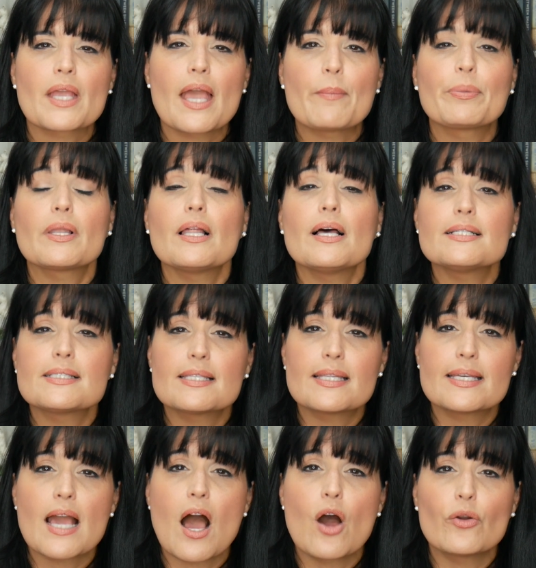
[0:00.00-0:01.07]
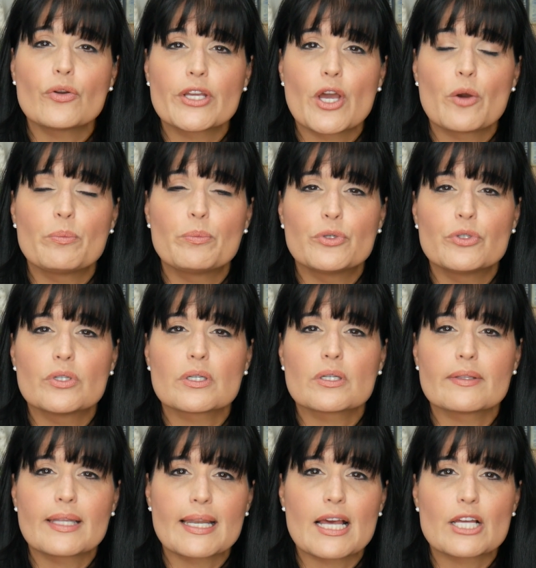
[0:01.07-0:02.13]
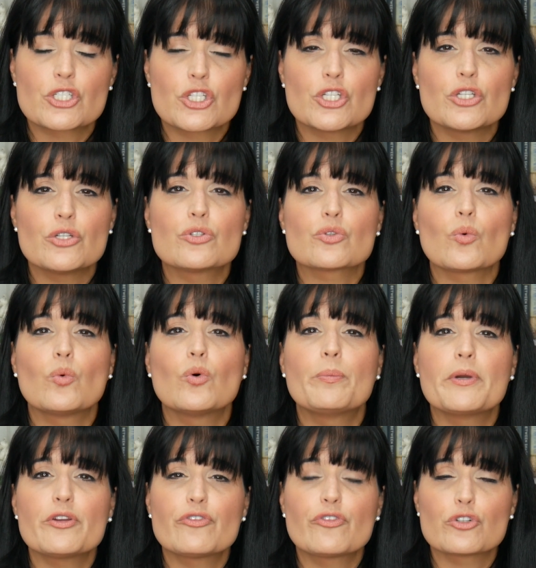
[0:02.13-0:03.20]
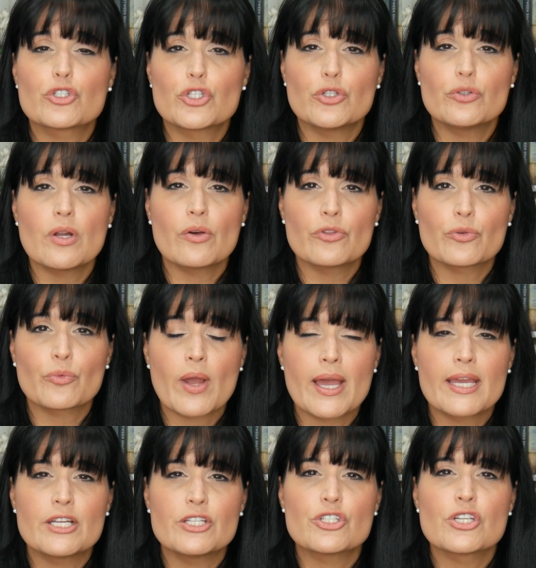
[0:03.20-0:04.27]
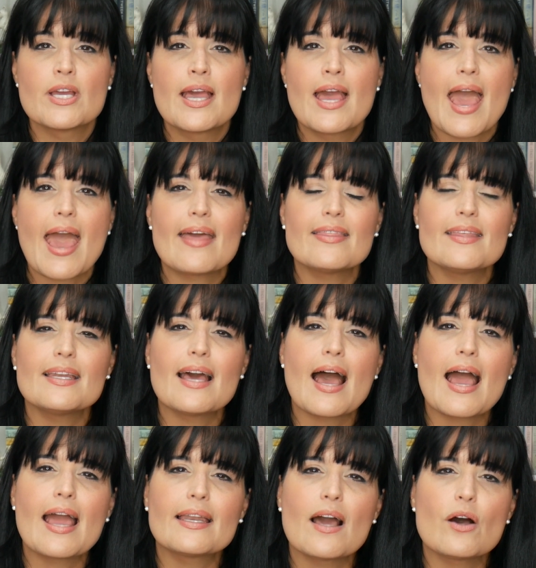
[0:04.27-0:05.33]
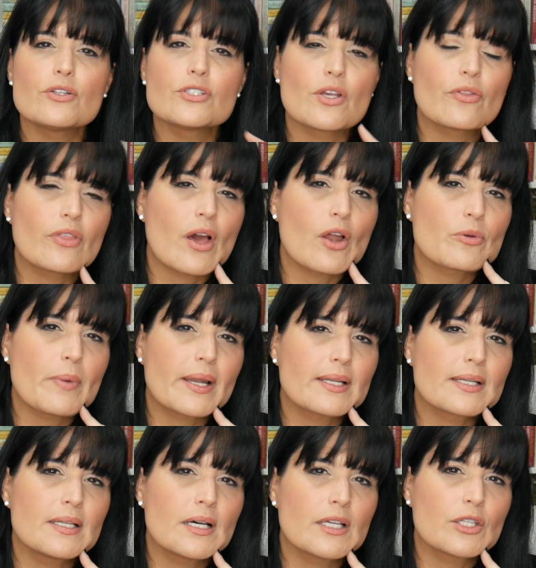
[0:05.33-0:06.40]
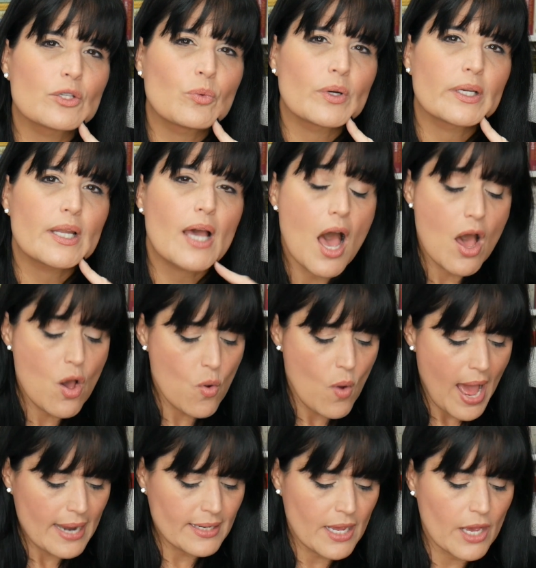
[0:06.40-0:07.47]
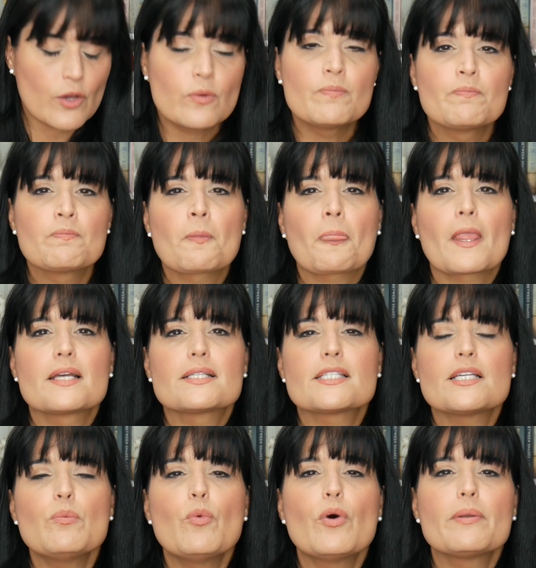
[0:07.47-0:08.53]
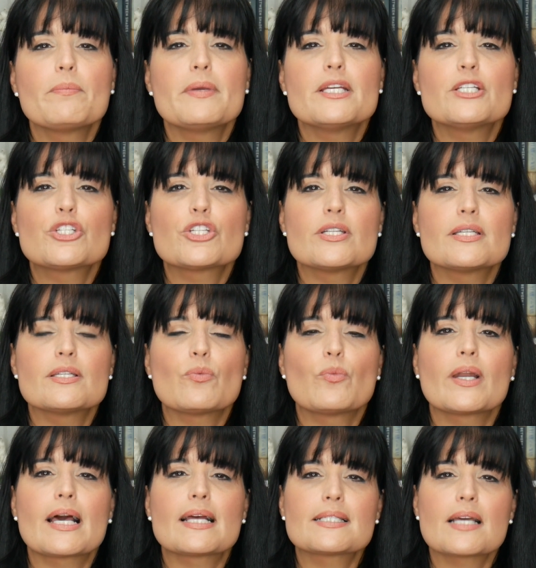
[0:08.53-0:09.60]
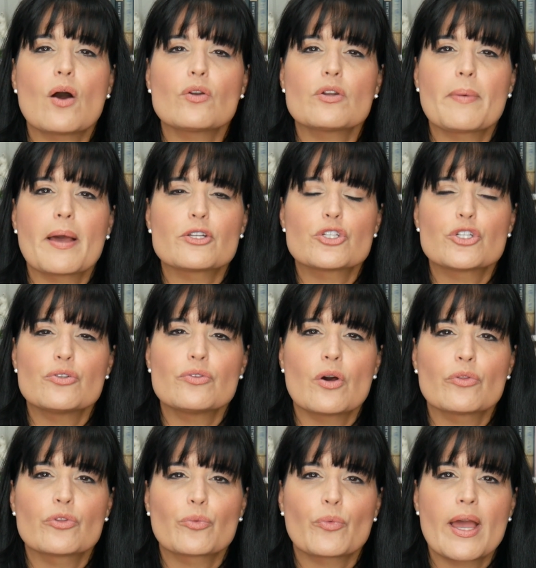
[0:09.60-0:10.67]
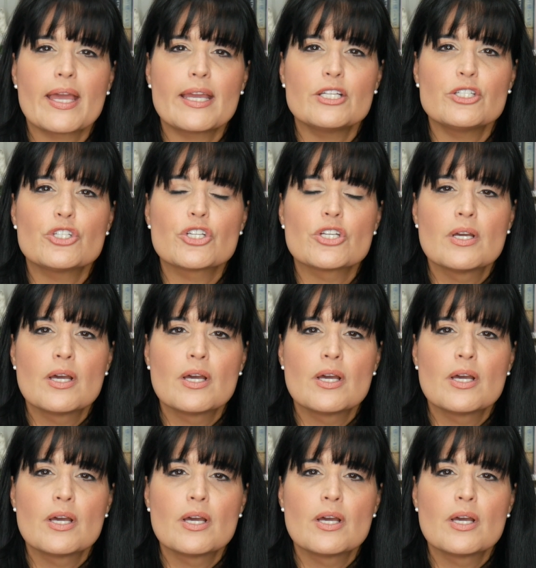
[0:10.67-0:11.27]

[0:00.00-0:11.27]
plus the audio book that I choose will be for June on the Range. And then I had also thought about another one. Oh, I know. Someone mentioned when I talked about June on the Range,